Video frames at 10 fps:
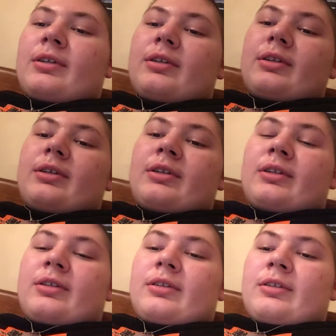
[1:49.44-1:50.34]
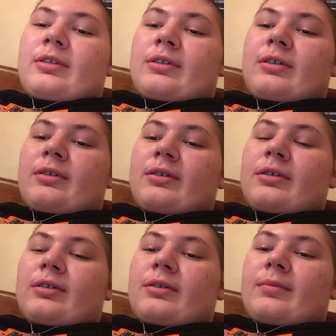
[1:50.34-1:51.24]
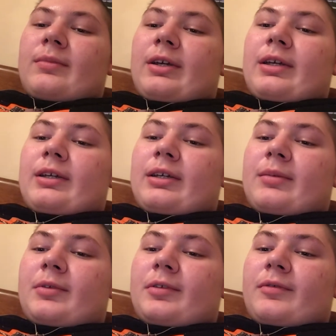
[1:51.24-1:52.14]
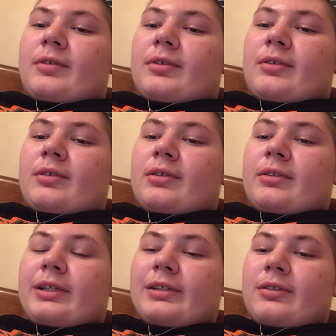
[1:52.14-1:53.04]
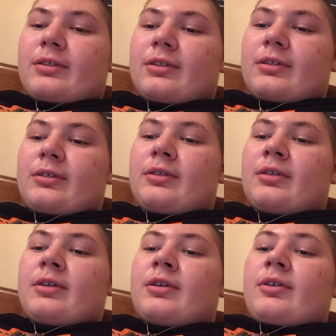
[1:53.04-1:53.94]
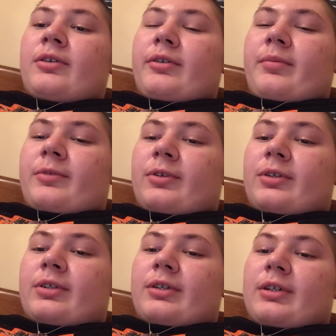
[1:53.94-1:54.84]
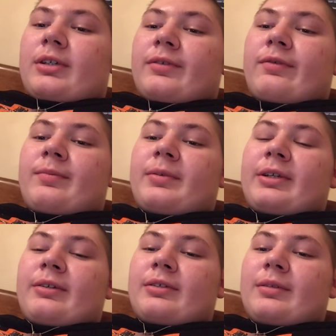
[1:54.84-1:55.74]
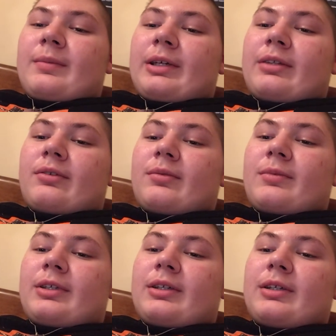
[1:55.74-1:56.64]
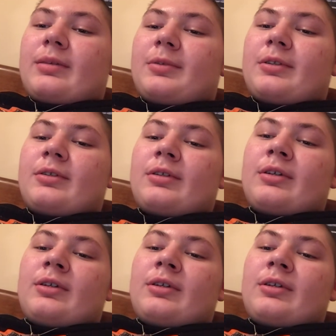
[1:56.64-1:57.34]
Then uh, my aunt came over later on with more stuff, but I was in the bathroom when that happened.